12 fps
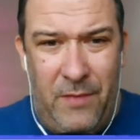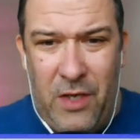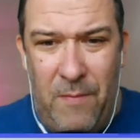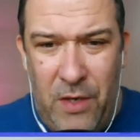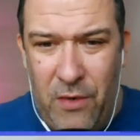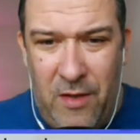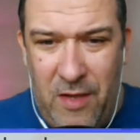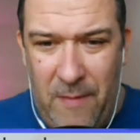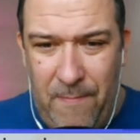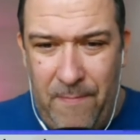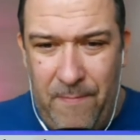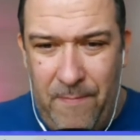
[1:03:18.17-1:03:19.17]

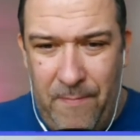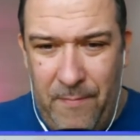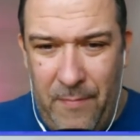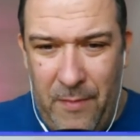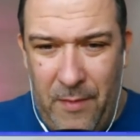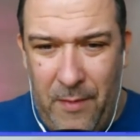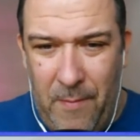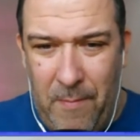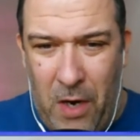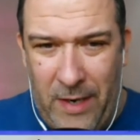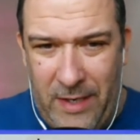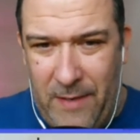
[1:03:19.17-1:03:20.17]

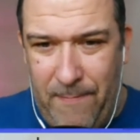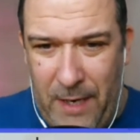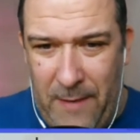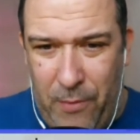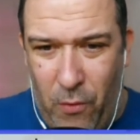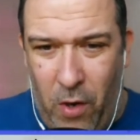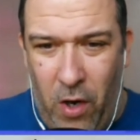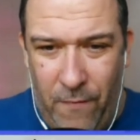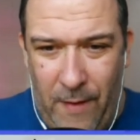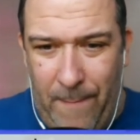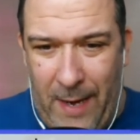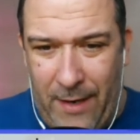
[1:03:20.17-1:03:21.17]
community-minded people
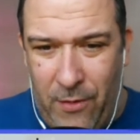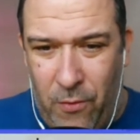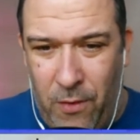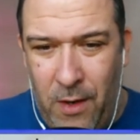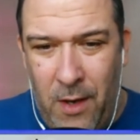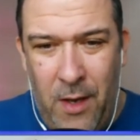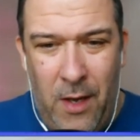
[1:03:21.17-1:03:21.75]
on the panel.